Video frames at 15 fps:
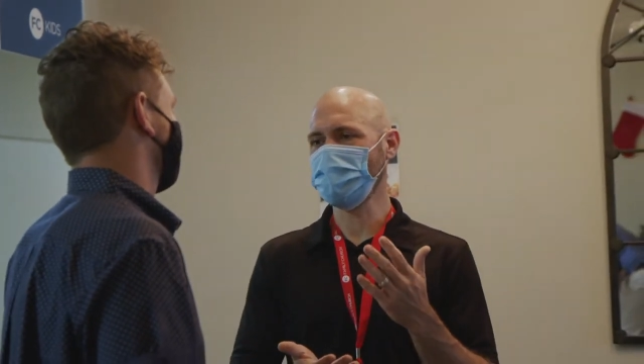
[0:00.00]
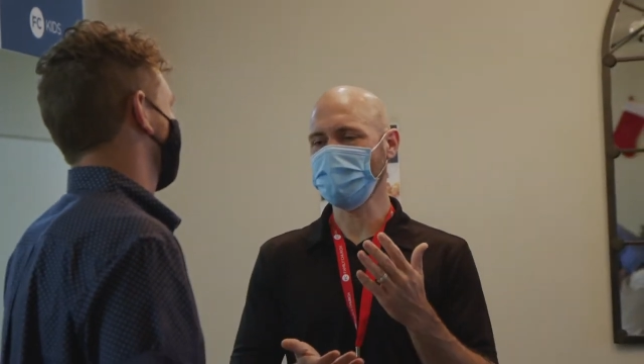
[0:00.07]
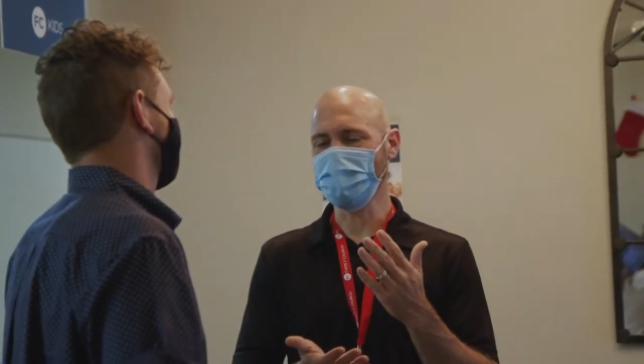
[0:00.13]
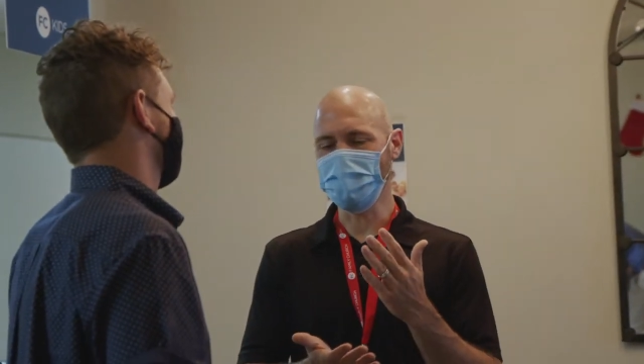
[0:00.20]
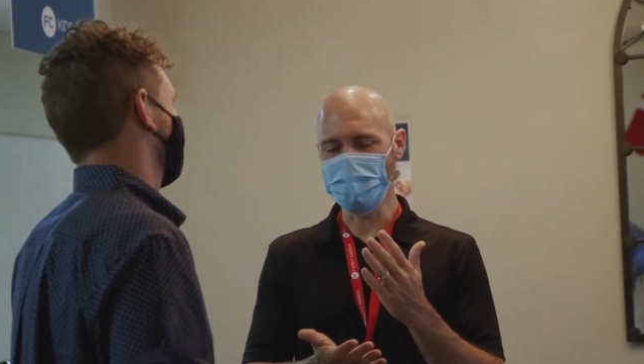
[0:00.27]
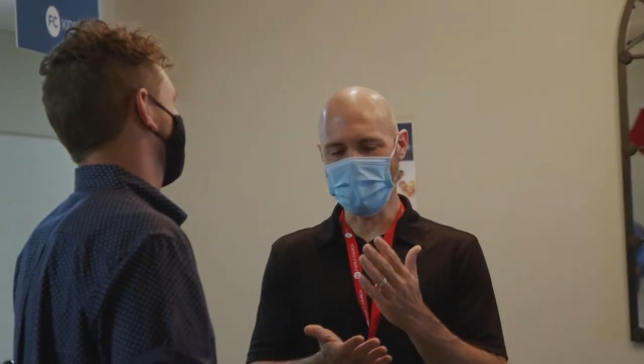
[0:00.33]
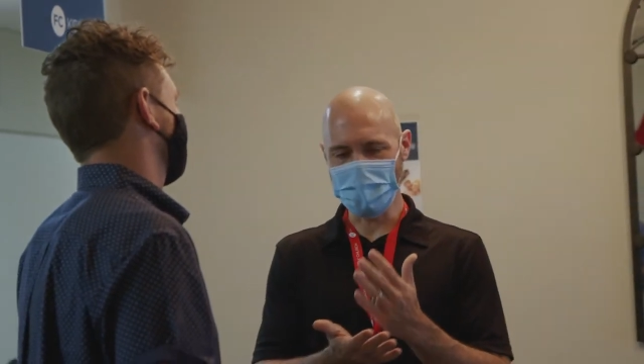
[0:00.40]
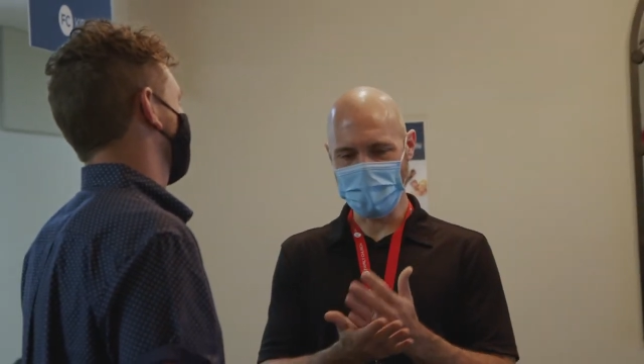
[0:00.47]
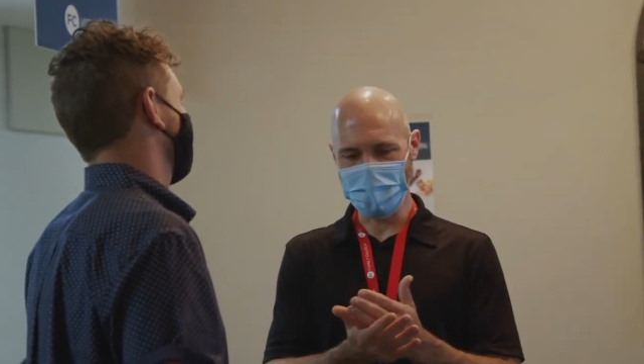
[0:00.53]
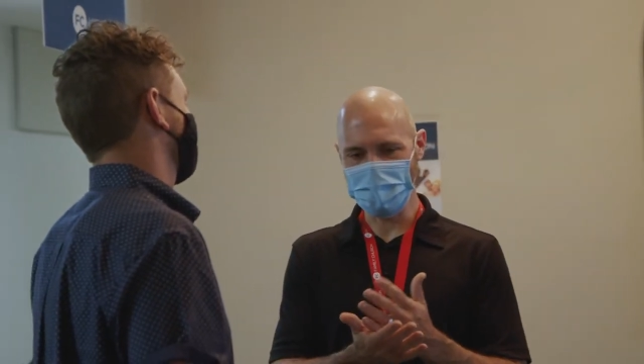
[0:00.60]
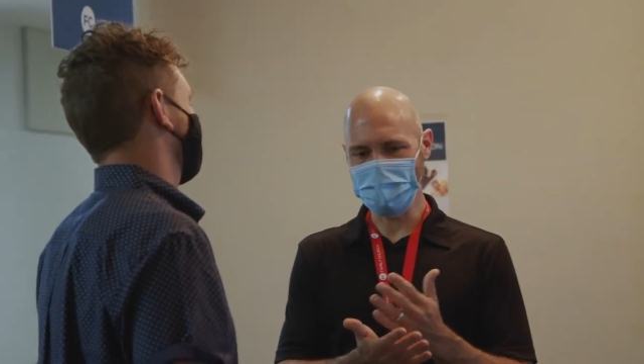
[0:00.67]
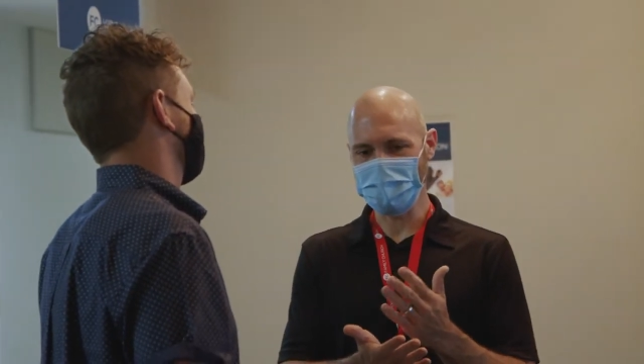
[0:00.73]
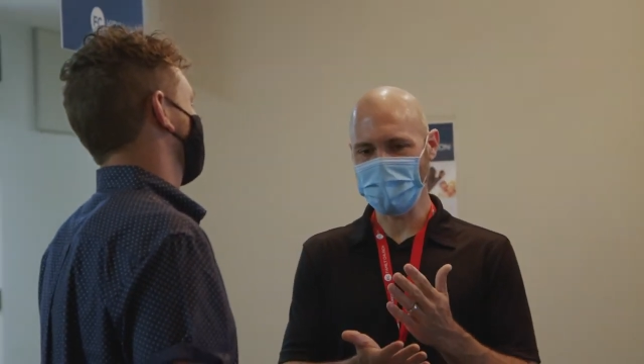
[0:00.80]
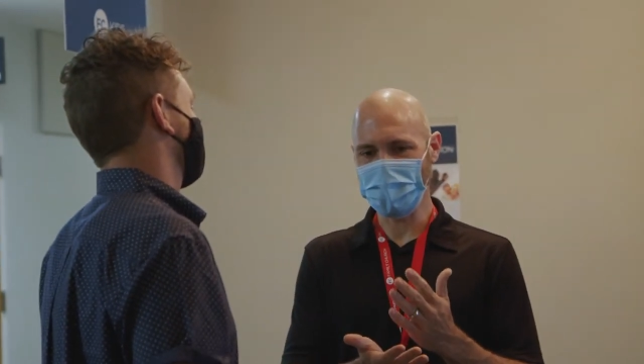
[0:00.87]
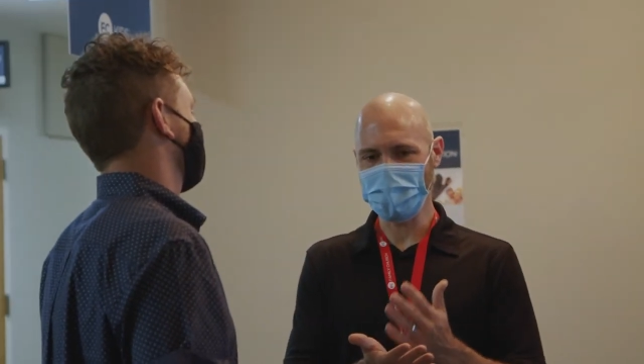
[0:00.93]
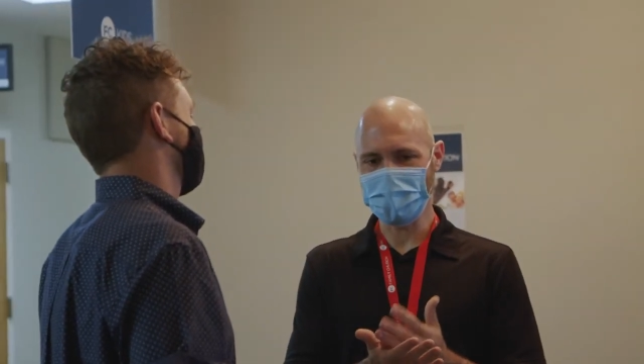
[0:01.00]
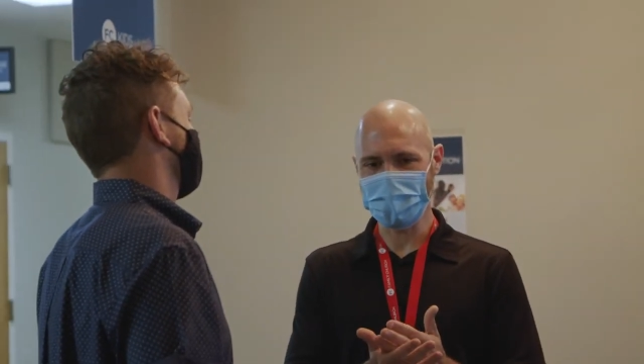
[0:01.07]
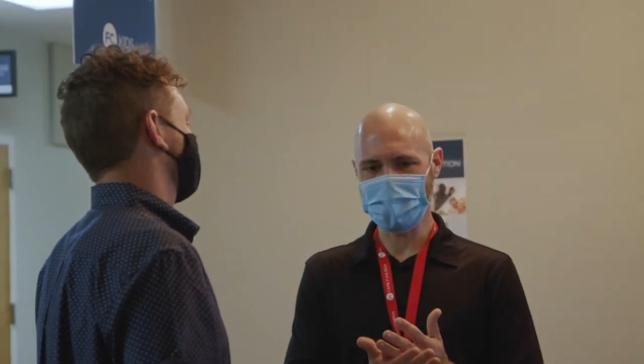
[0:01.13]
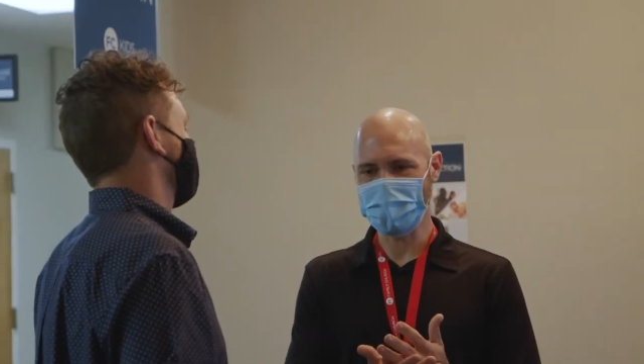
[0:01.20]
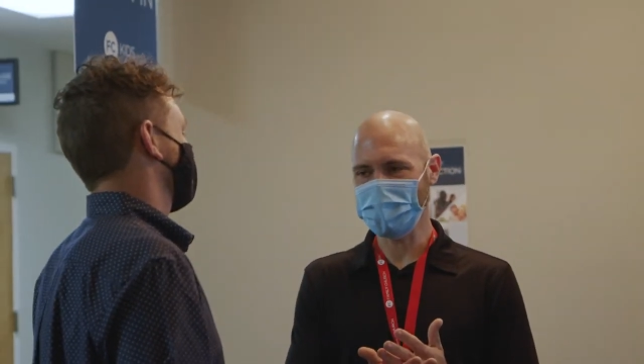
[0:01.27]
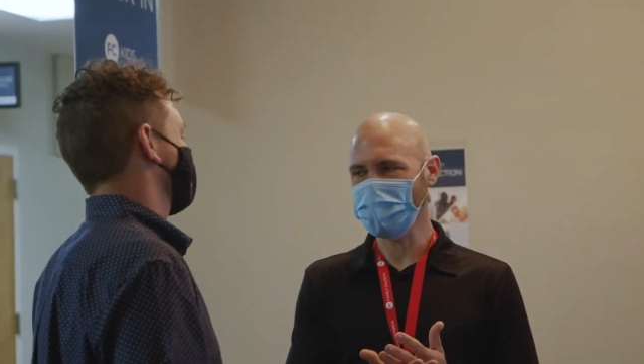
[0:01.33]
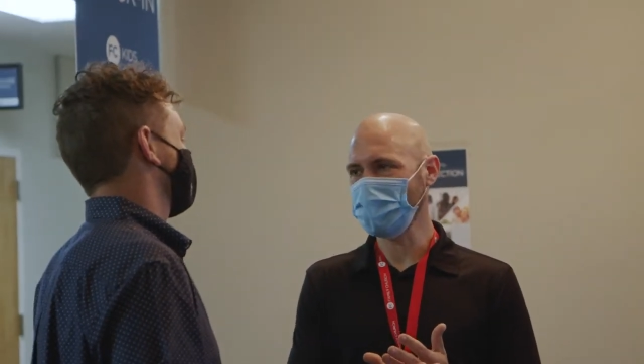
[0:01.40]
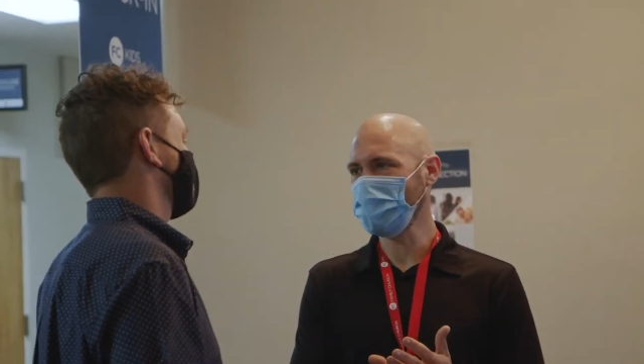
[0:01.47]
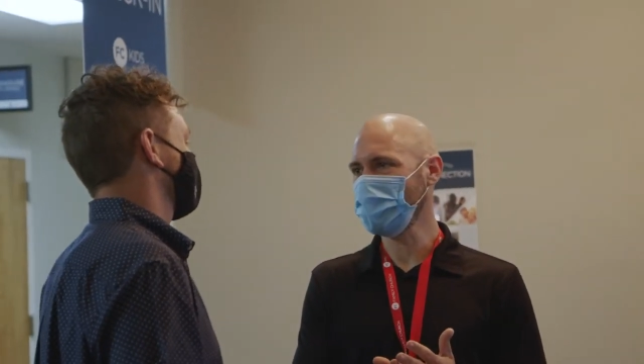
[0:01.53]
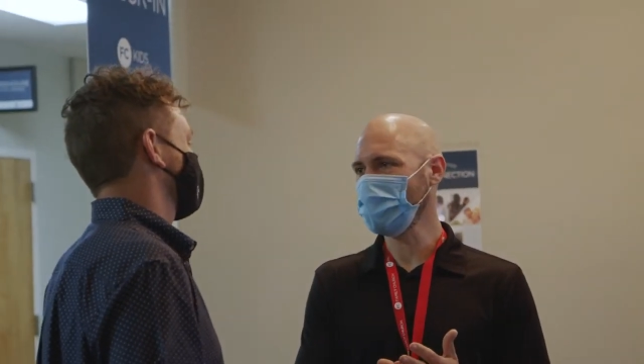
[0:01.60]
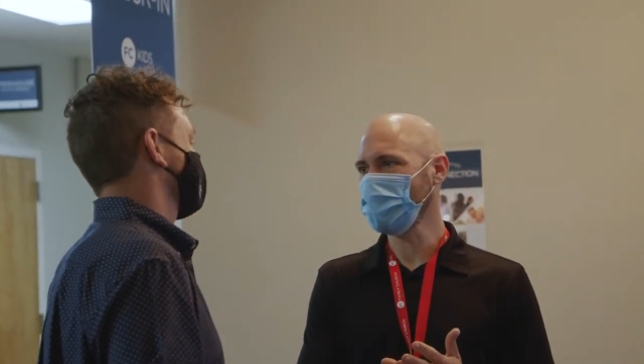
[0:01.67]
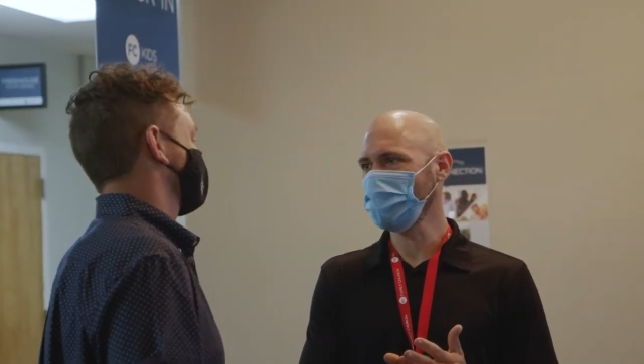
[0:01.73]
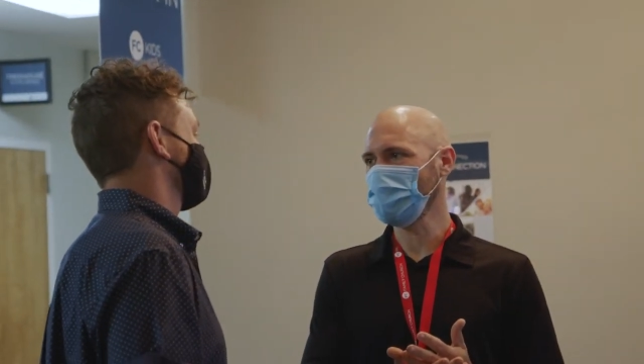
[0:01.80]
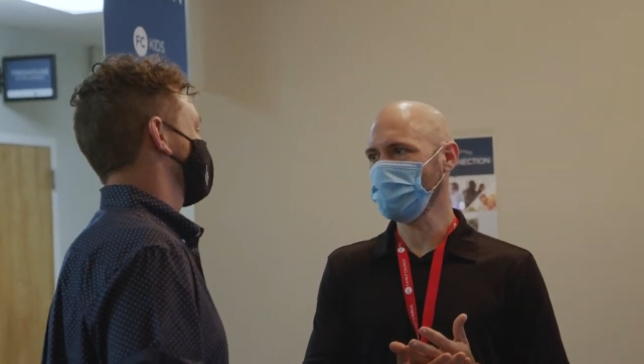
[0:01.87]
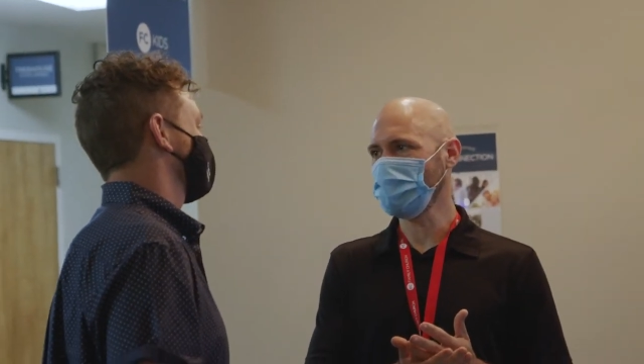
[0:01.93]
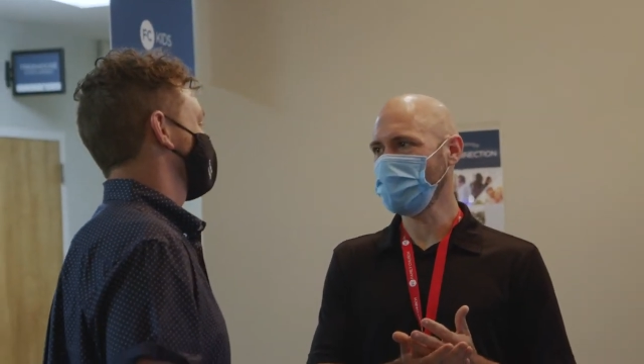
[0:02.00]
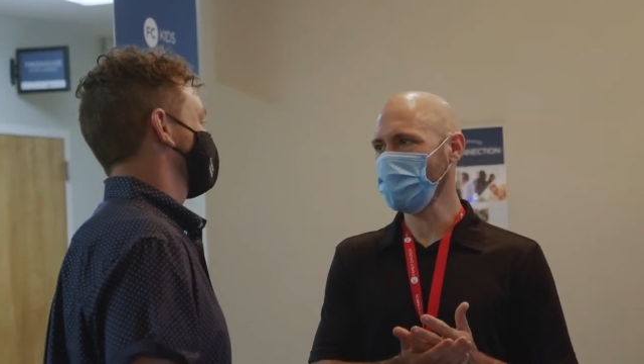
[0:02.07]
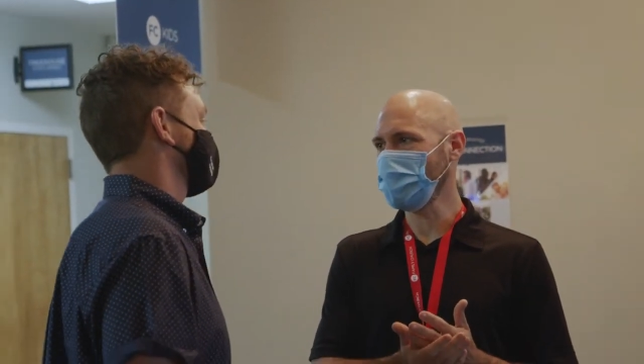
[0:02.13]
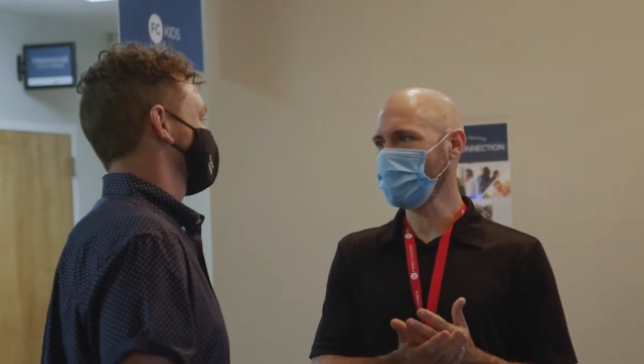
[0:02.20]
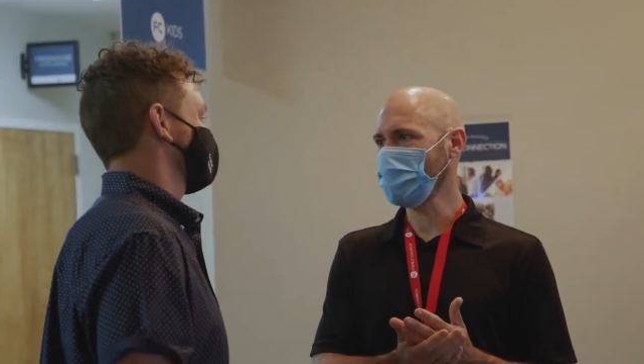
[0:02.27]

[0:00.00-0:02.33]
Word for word: unnoticed and you walk out unnoticed.